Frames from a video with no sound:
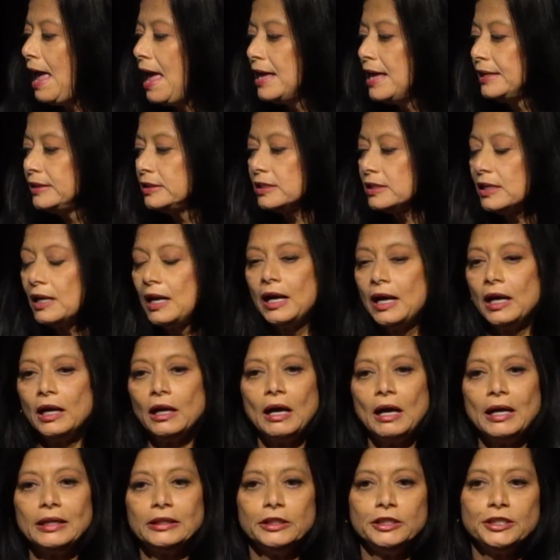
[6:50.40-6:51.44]
And
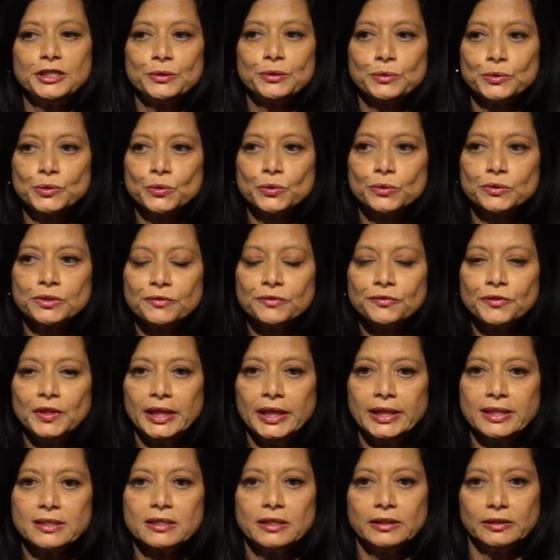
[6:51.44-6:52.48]
uh, I learned all sorts of
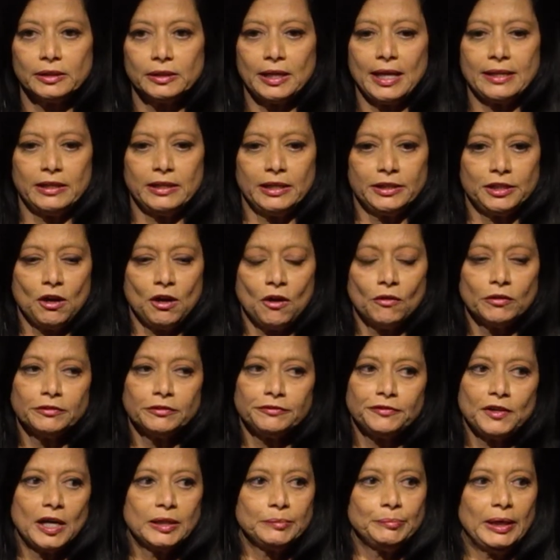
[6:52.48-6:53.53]
things that, that
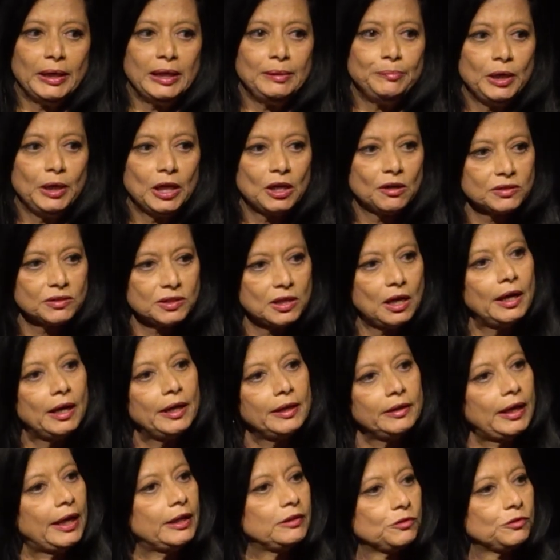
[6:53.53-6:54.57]
horrified me because
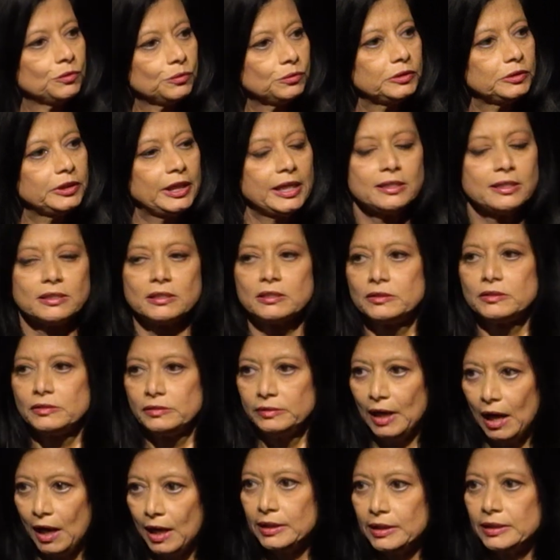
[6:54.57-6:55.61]
I had thought, yes,
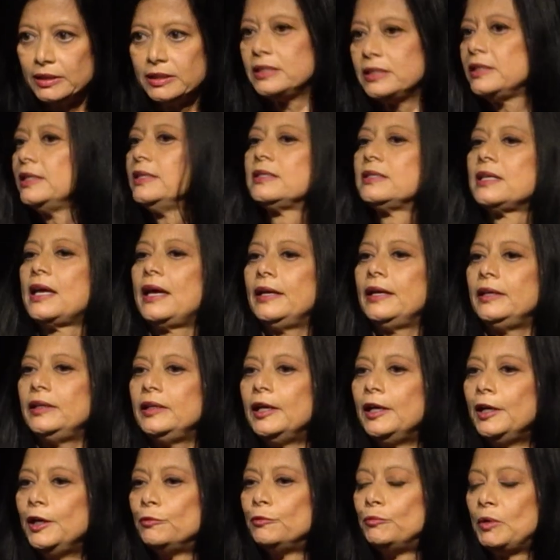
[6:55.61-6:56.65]
Ireland is
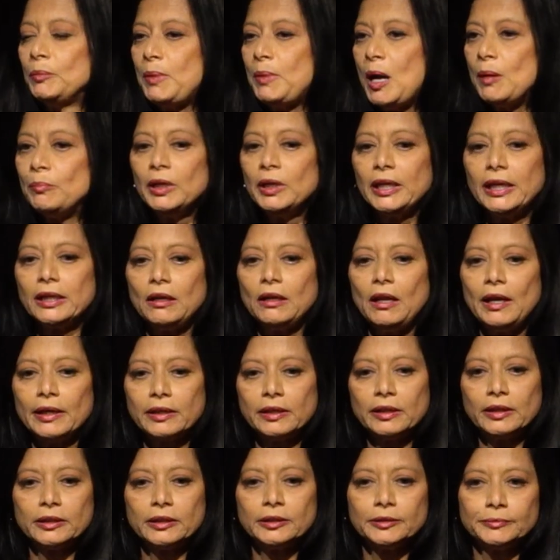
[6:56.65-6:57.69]
a republic
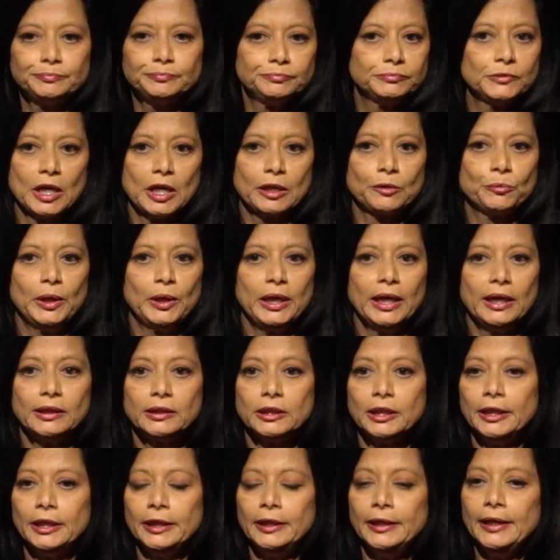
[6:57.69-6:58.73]
like, um, like we
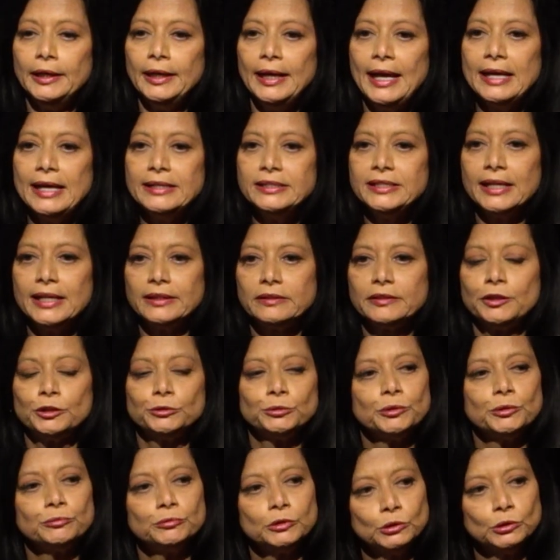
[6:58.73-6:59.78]
are. And yet
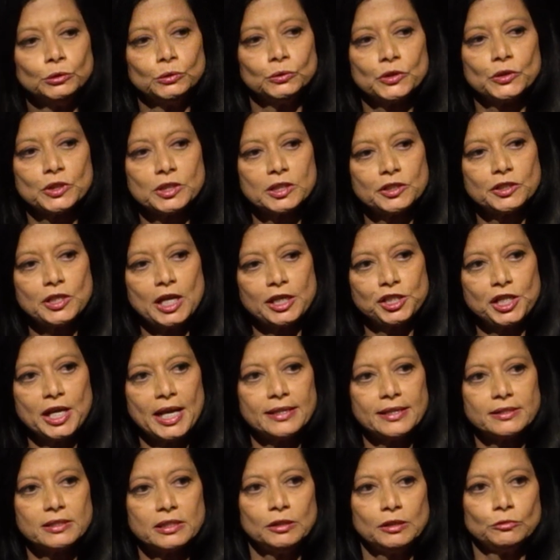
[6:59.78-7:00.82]
there were rules, such
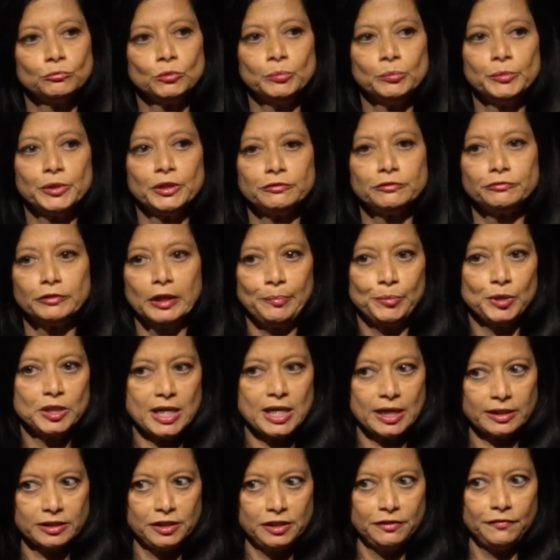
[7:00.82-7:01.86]
as a woman of
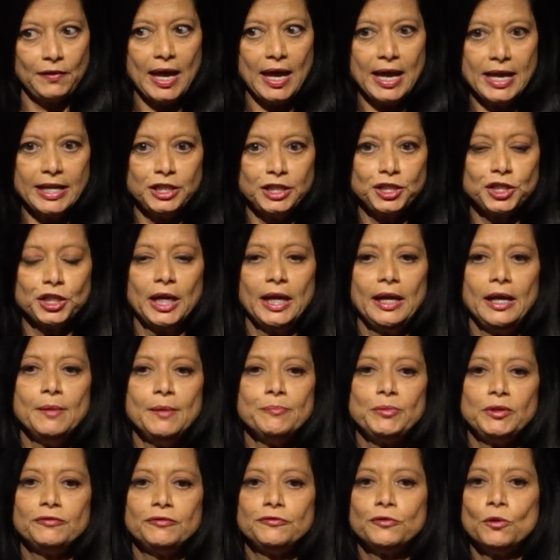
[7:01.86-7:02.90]
reproductive age,
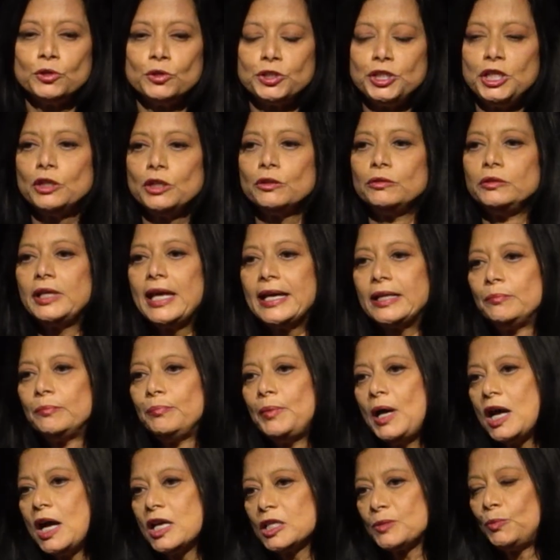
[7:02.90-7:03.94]
before she could get
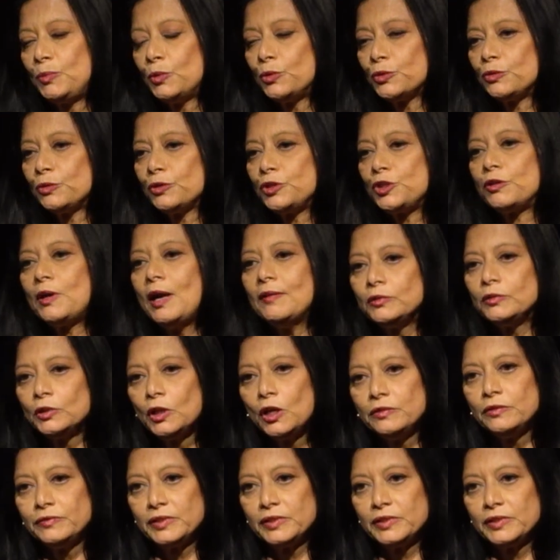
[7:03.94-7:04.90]
a passport or travel